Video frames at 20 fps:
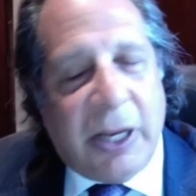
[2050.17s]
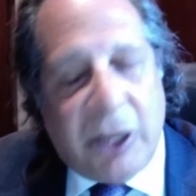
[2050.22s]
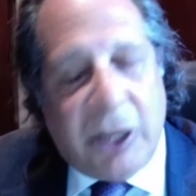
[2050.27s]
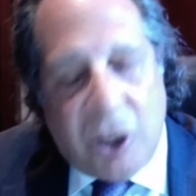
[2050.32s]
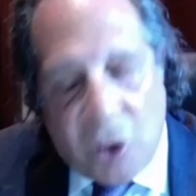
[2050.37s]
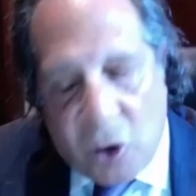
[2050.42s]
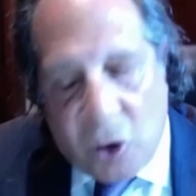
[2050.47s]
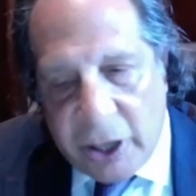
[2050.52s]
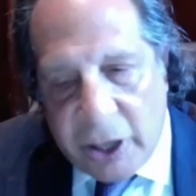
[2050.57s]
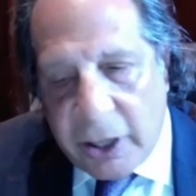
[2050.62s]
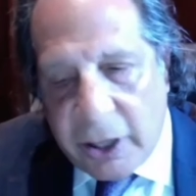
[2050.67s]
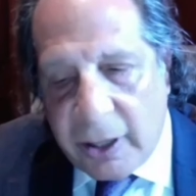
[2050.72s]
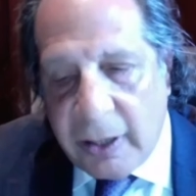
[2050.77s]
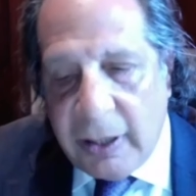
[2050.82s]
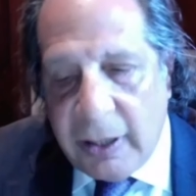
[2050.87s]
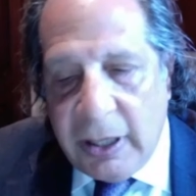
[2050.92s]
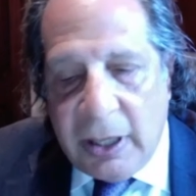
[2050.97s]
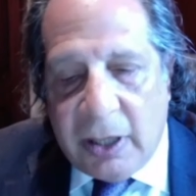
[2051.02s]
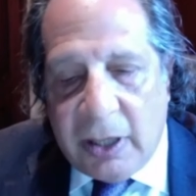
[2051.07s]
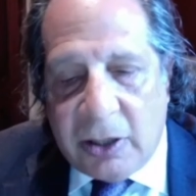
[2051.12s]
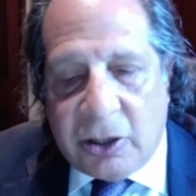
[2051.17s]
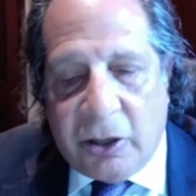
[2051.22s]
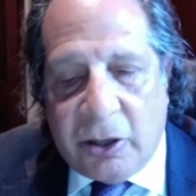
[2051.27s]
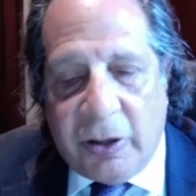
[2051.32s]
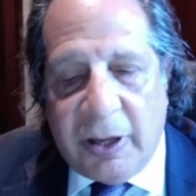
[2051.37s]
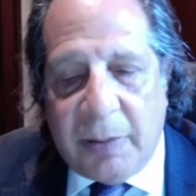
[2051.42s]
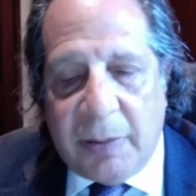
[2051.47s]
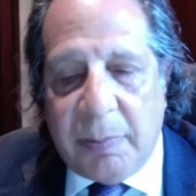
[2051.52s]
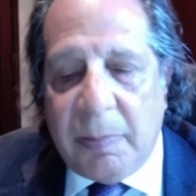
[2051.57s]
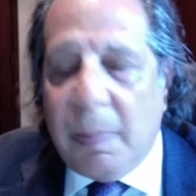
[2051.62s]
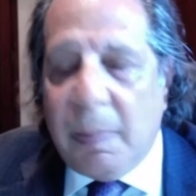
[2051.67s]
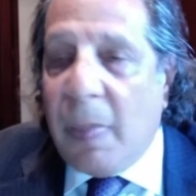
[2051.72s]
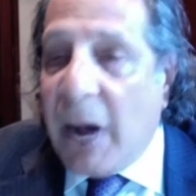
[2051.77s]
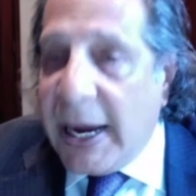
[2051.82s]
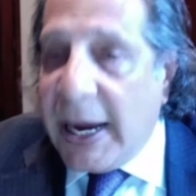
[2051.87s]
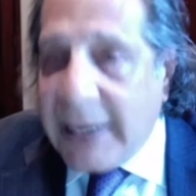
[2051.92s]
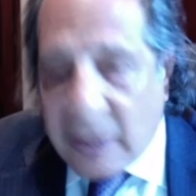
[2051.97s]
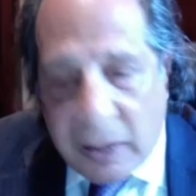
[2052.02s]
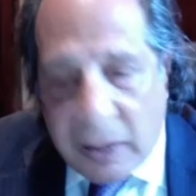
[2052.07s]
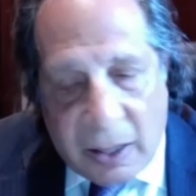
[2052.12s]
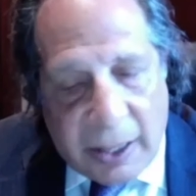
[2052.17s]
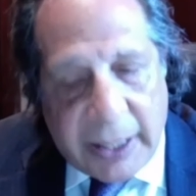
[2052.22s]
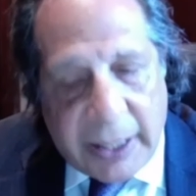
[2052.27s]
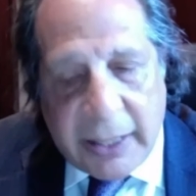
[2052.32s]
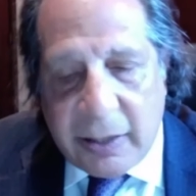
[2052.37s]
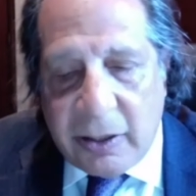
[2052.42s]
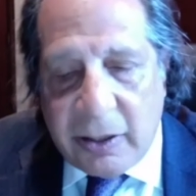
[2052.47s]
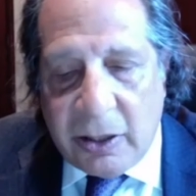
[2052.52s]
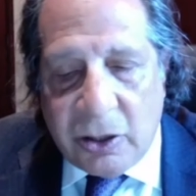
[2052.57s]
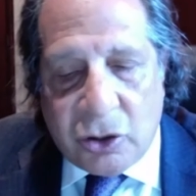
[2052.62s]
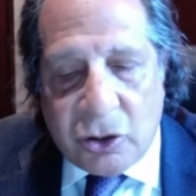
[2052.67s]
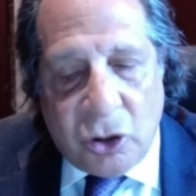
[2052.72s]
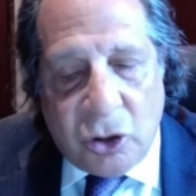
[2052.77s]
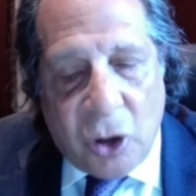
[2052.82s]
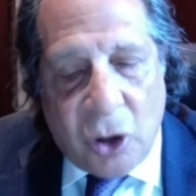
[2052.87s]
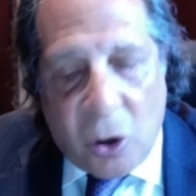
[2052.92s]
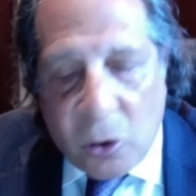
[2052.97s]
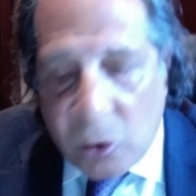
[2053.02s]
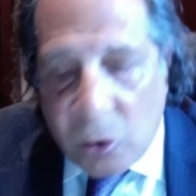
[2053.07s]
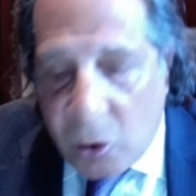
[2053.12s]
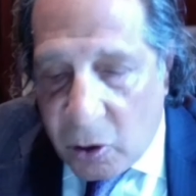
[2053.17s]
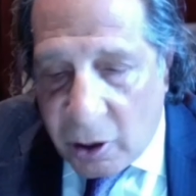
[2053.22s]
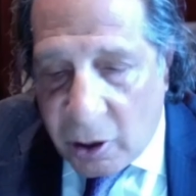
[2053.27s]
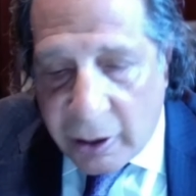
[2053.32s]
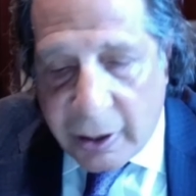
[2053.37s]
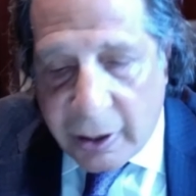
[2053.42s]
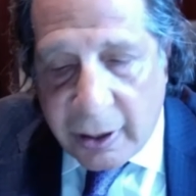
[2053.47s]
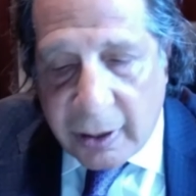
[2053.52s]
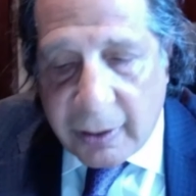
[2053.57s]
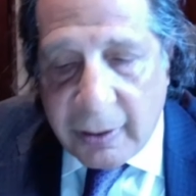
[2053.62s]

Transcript: order, so that my client is no longer